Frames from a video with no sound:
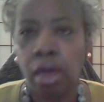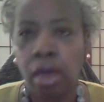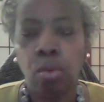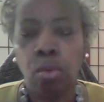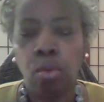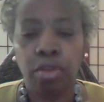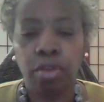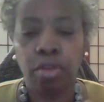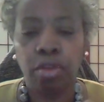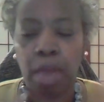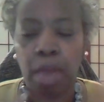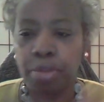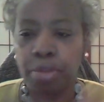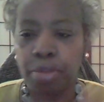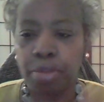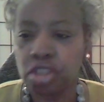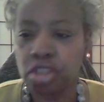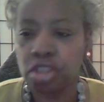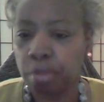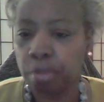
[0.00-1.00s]
With my
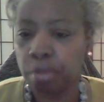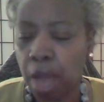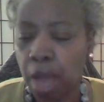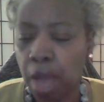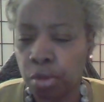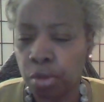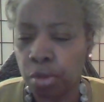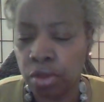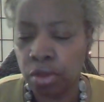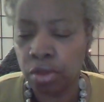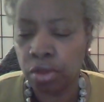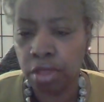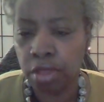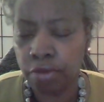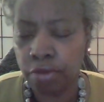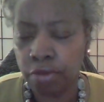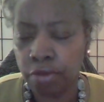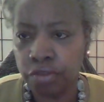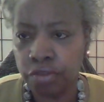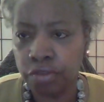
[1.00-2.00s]
Bishop Mama with
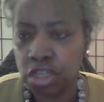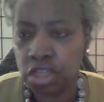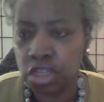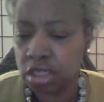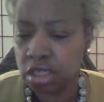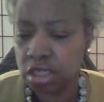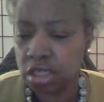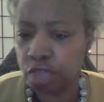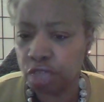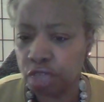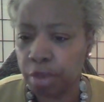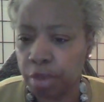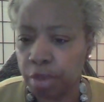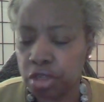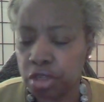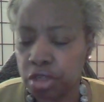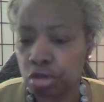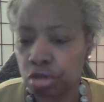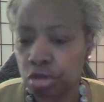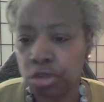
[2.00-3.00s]
Love of Jesus Family
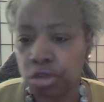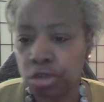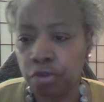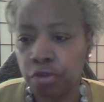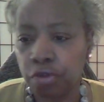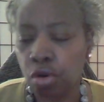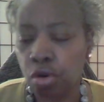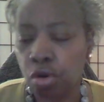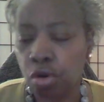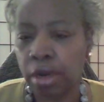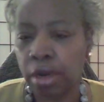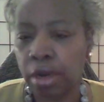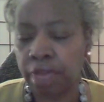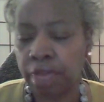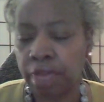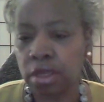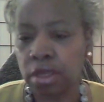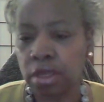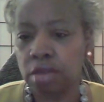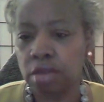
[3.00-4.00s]
Church of Newark and
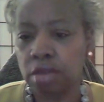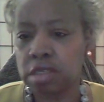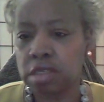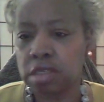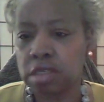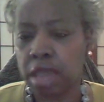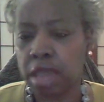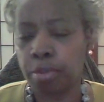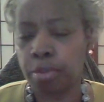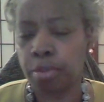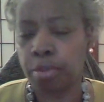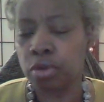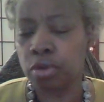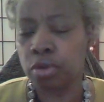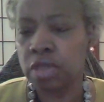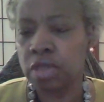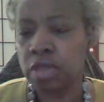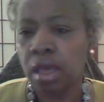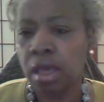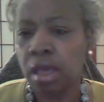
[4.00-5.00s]
the Young
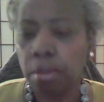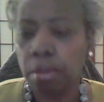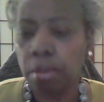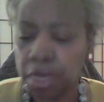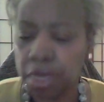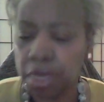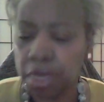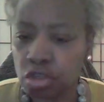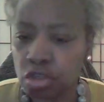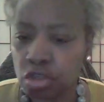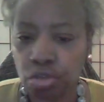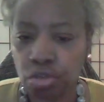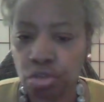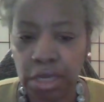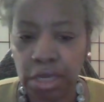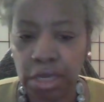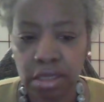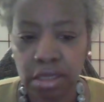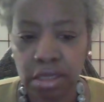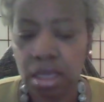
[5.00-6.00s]
Disciples
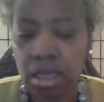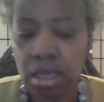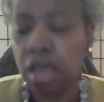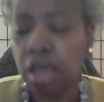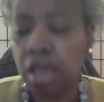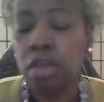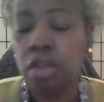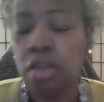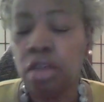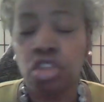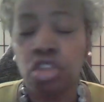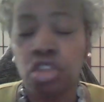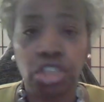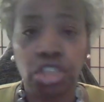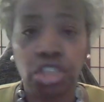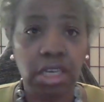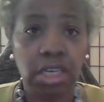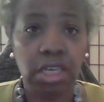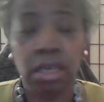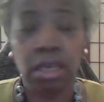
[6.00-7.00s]
Ministries,
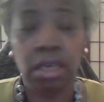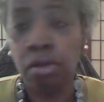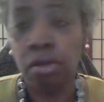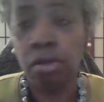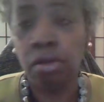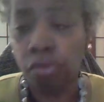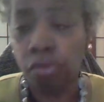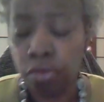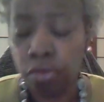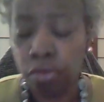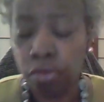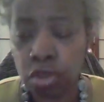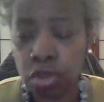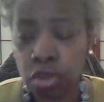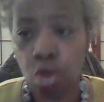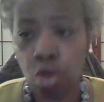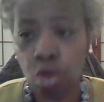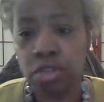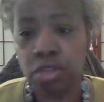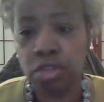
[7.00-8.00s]
she
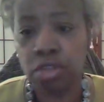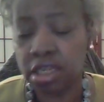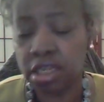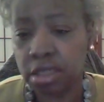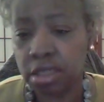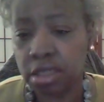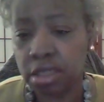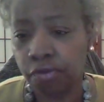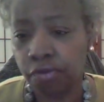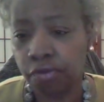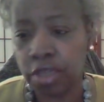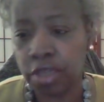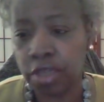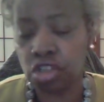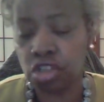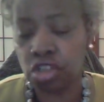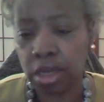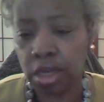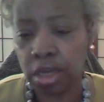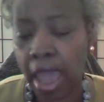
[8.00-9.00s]
told us the
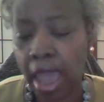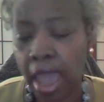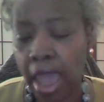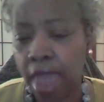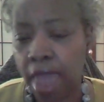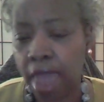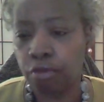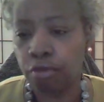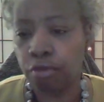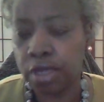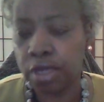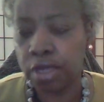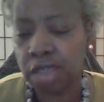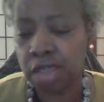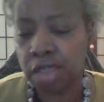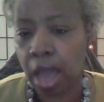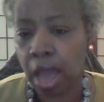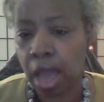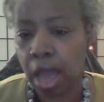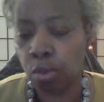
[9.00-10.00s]
vision every
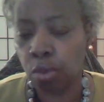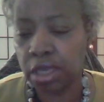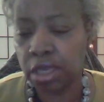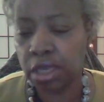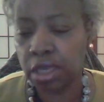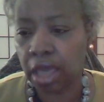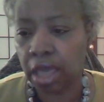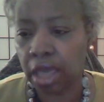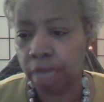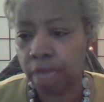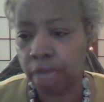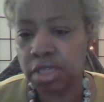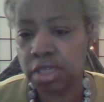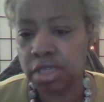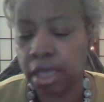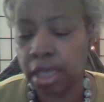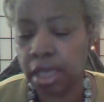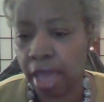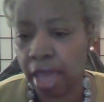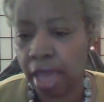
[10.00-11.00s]
time we came
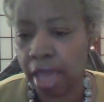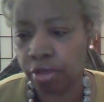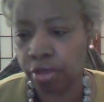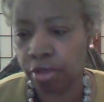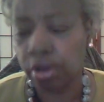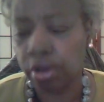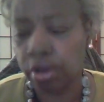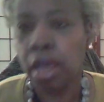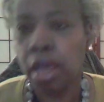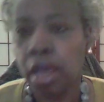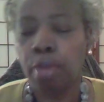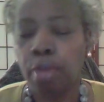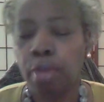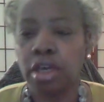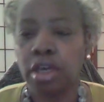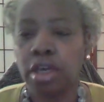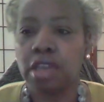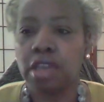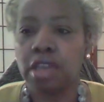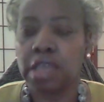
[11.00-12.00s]
together
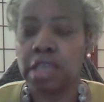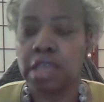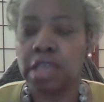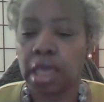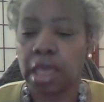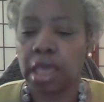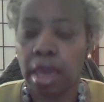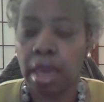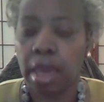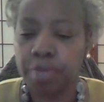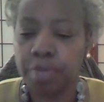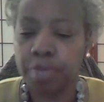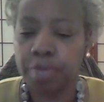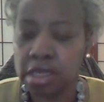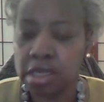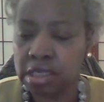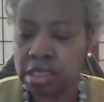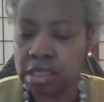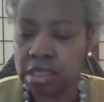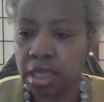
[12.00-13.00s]
because it kept
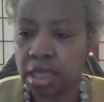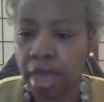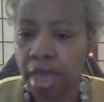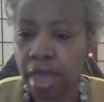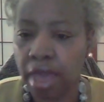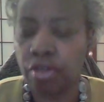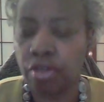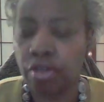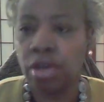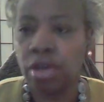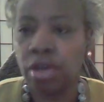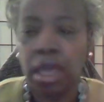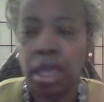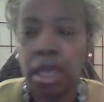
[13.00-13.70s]
us together.